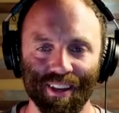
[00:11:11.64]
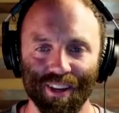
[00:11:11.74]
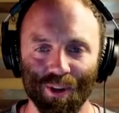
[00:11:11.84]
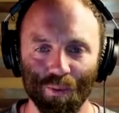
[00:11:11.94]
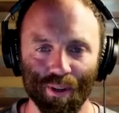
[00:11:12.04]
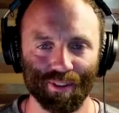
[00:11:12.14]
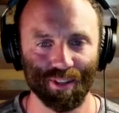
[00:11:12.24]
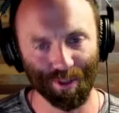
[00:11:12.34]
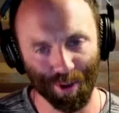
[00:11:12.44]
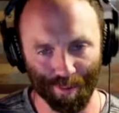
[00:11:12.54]
what the
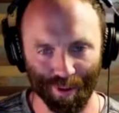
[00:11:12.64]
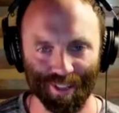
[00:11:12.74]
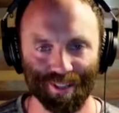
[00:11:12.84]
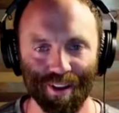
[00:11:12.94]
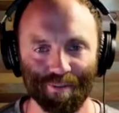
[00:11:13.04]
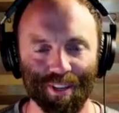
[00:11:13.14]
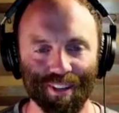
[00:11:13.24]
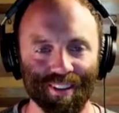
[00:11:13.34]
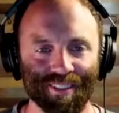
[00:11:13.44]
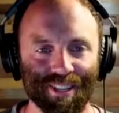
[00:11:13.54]
globalists love
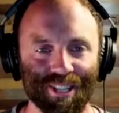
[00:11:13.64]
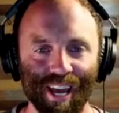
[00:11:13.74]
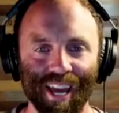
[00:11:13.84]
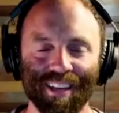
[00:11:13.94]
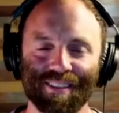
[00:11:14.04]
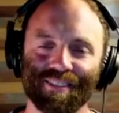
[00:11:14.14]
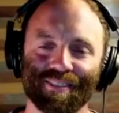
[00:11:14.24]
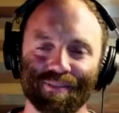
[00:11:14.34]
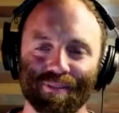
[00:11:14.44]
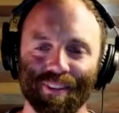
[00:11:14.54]
to say is
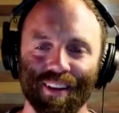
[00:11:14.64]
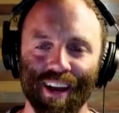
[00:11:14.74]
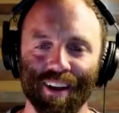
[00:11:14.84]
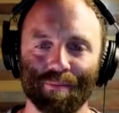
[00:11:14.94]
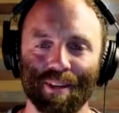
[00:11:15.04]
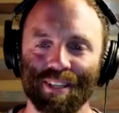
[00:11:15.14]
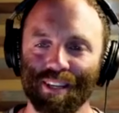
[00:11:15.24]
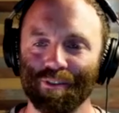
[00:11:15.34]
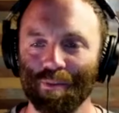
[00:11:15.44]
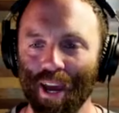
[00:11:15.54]

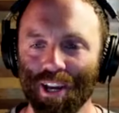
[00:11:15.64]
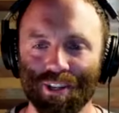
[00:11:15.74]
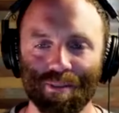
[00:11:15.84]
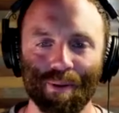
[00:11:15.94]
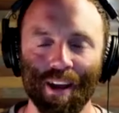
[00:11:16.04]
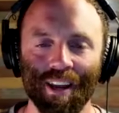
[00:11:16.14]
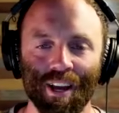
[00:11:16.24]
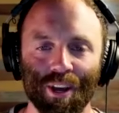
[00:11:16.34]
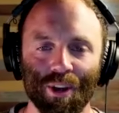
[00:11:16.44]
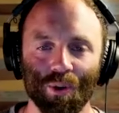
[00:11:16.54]
misinformation, but
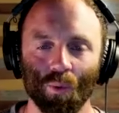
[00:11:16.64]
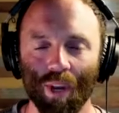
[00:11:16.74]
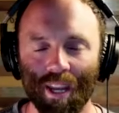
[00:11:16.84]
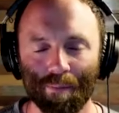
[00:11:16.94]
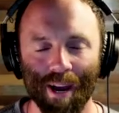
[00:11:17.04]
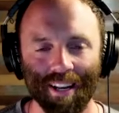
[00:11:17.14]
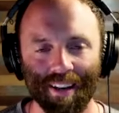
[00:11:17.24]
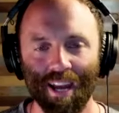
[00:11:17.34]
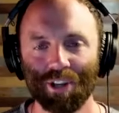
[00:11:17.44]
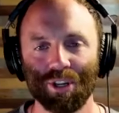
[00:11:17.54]
we by
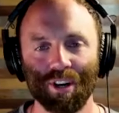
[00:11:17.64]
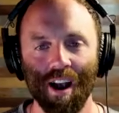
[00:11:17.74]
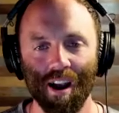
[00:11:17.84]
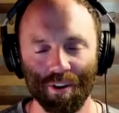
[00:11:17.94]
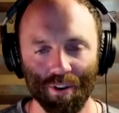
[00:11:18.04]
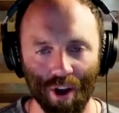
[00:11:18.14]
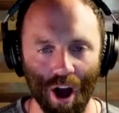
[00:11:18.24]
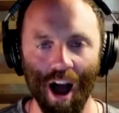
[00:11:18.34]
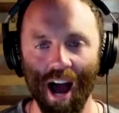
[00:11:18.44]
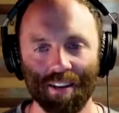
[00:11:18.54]
nature are
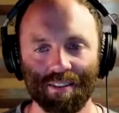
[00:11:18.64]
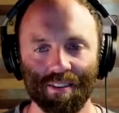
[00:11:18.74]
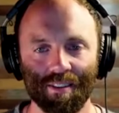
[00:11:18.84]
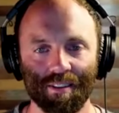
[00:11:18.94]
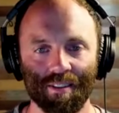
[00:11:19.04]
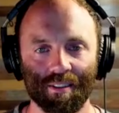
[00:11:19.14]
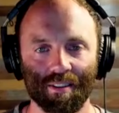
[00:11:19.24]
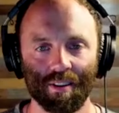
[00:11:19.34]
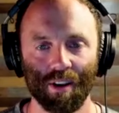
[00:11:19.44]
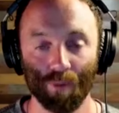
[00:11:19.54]
not
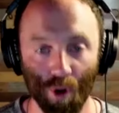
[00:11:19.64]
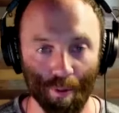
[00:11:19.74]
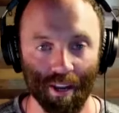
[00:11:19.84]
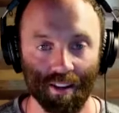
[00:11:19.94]
aerobic.